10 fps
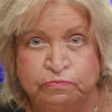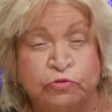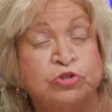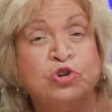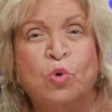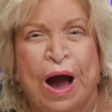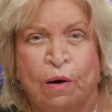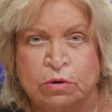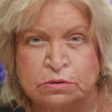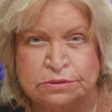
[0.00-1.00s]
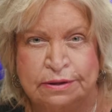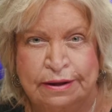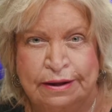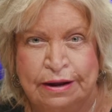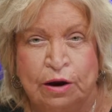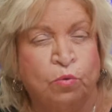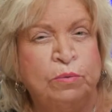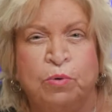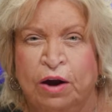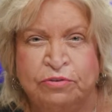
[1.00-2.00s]
for 2 hours.
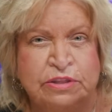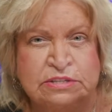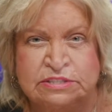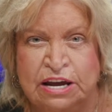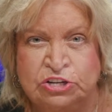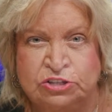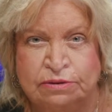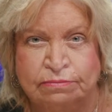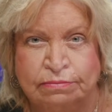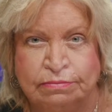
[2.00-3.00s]
We pray for this nation.